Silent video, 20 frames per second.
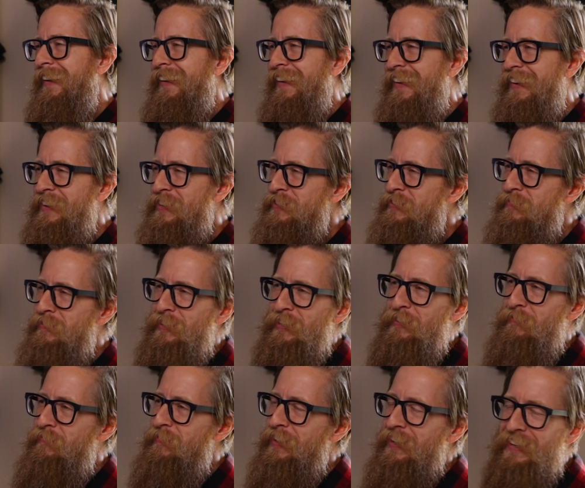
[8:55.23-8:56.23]
And he was
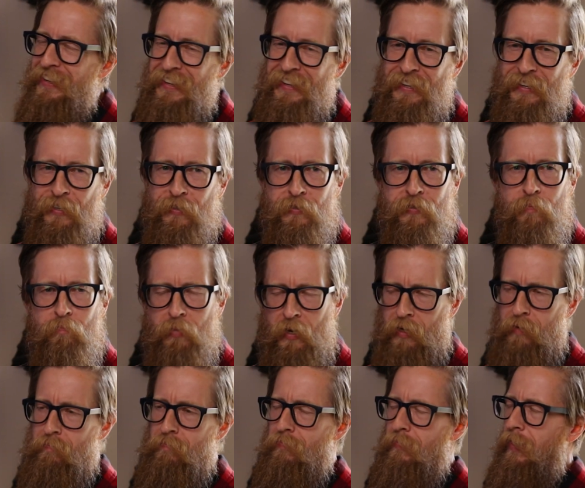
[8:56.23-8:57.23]
really funny. He goes,
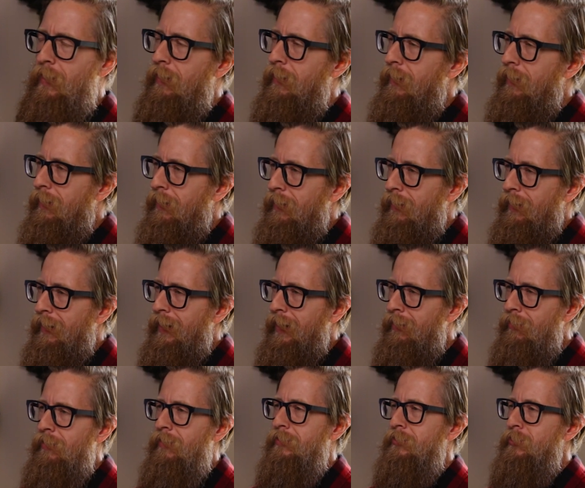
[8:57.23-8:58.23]
"Bub,
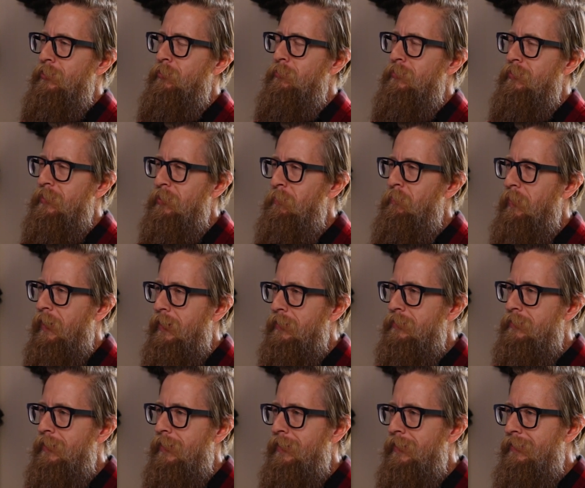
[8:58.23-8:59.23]
how long did you sleep
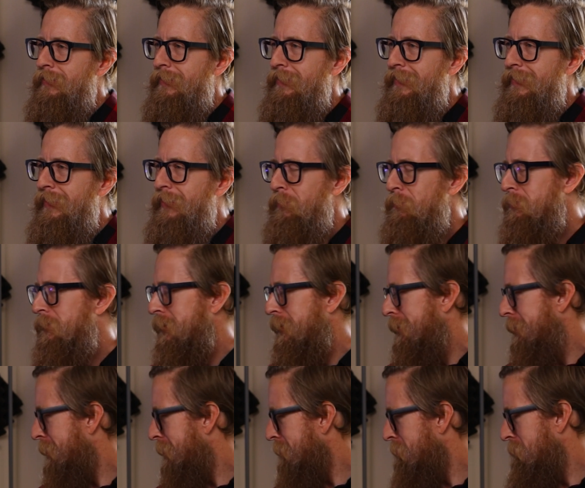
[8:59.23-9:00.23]
last night?" And I was
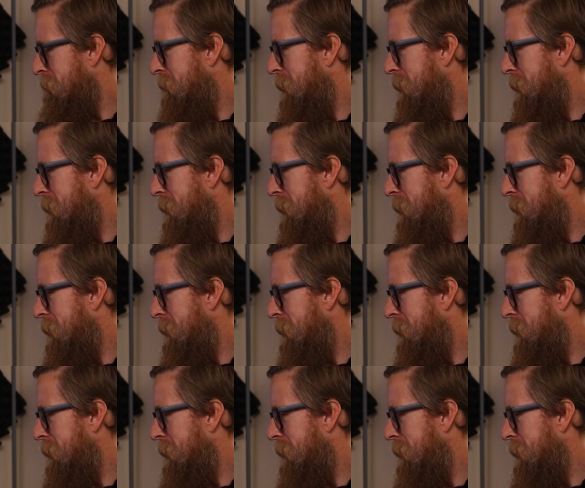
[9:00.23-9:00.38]
like,